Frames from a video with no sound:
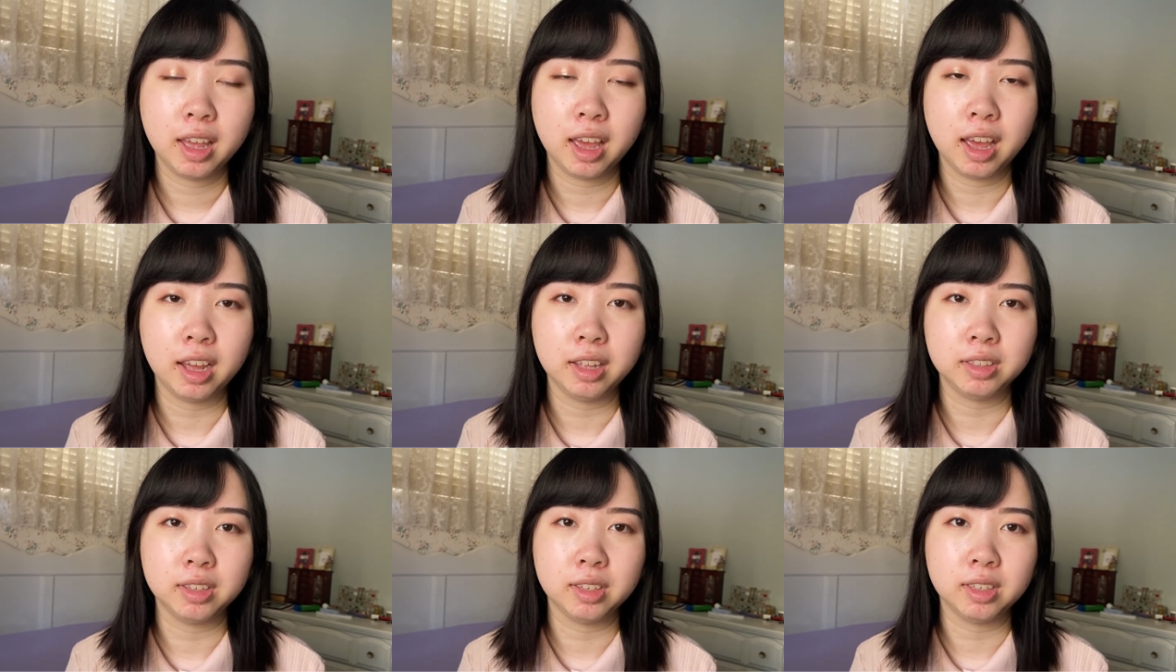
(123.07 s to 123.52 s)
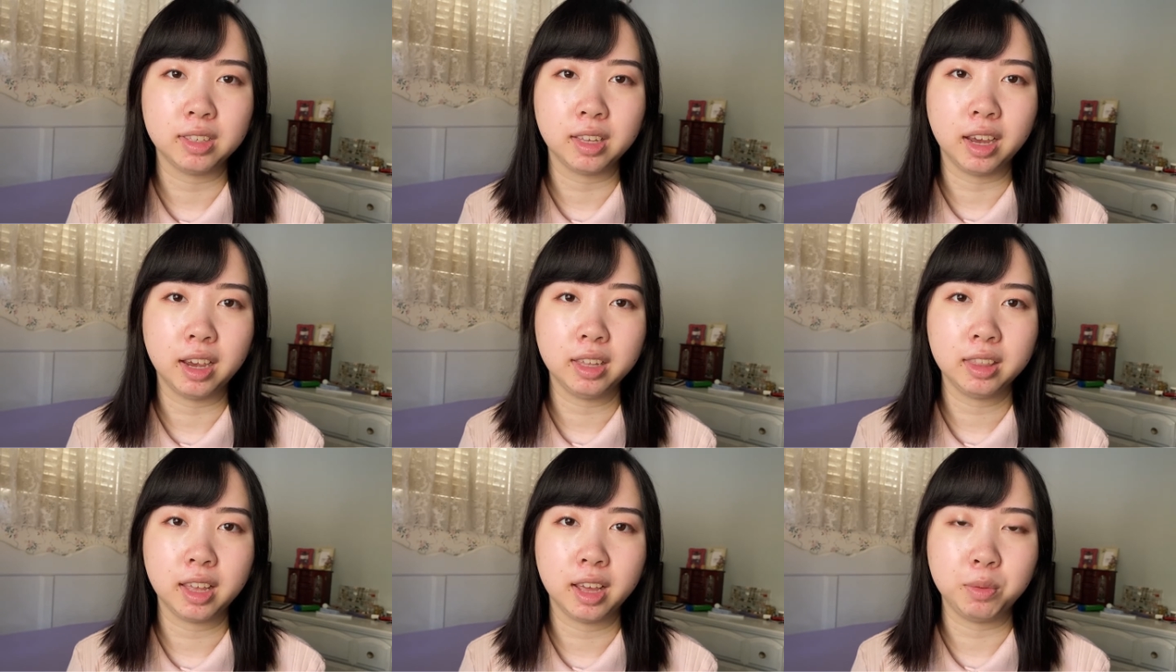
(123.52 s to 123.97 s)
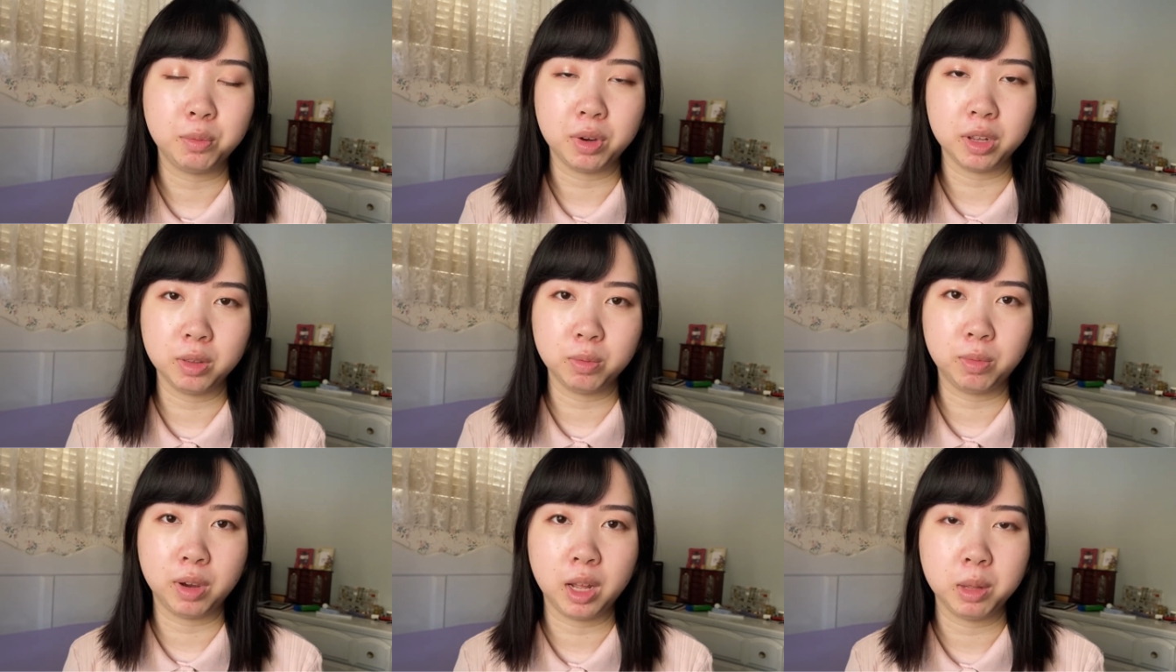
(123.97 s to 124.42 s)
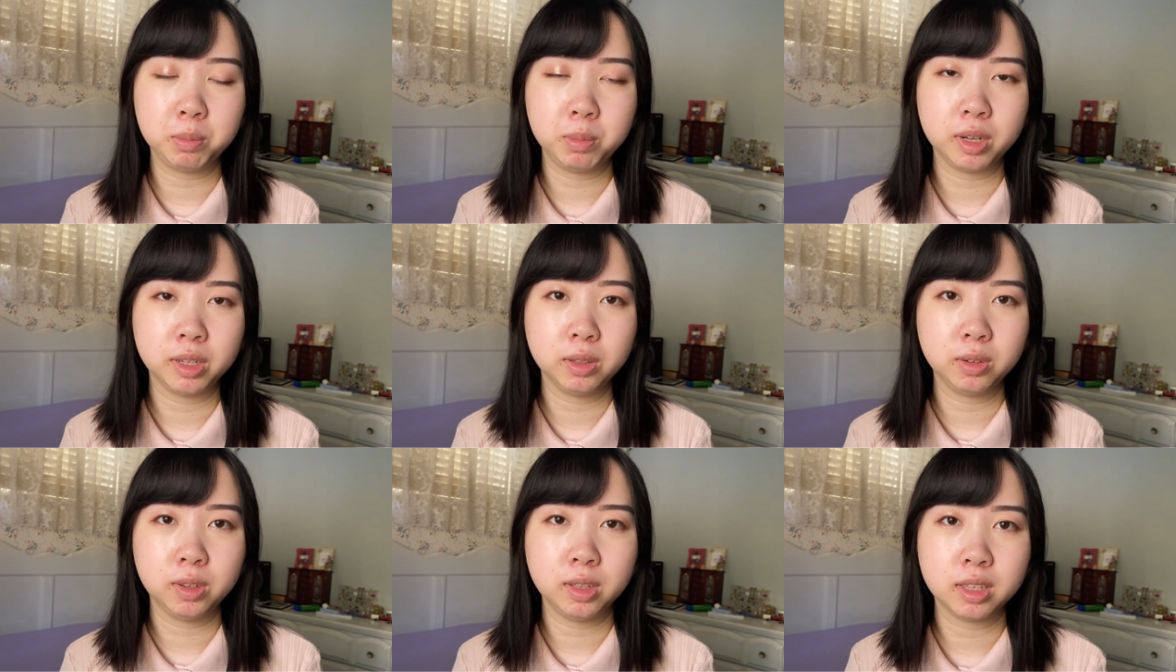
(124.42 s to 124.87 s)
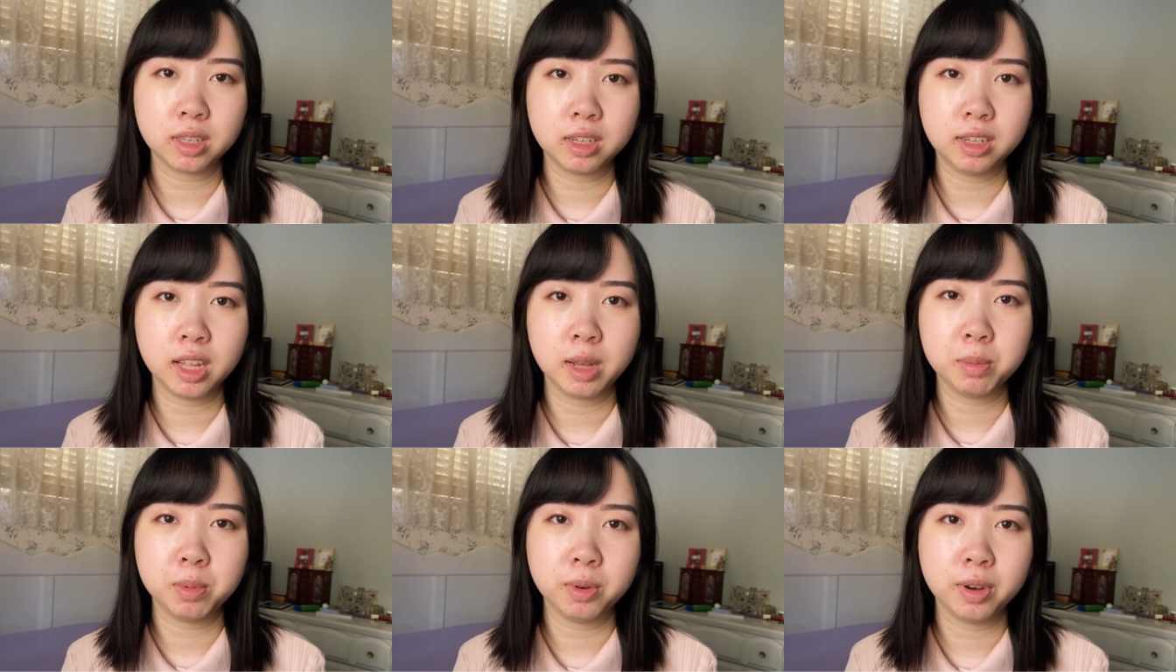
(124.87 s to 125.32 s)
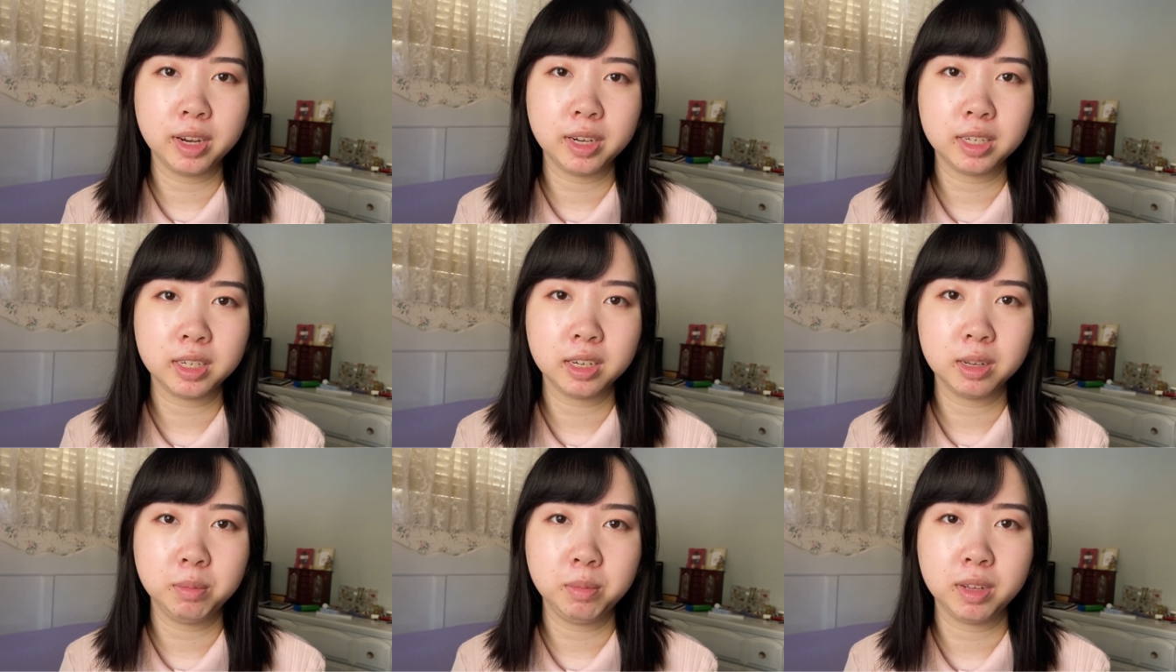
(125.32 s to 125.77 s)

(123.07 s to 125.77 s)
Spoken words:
and design that Wet n Wild put into this collaboration.